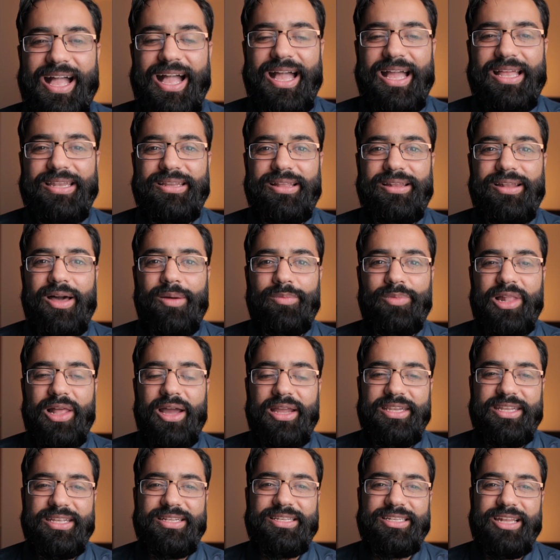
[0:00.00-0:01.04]
And alhamdulillah,
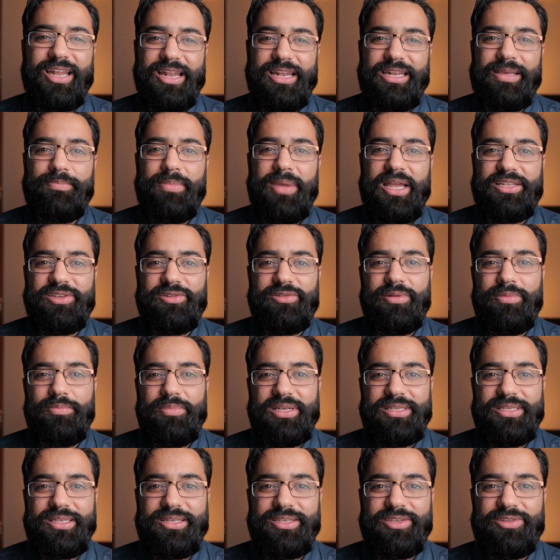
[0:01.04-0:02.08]
I did slightly better in
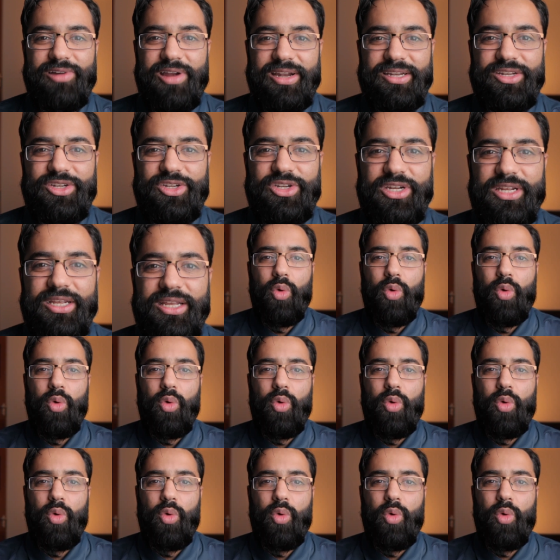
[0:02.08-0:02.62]
business strategy.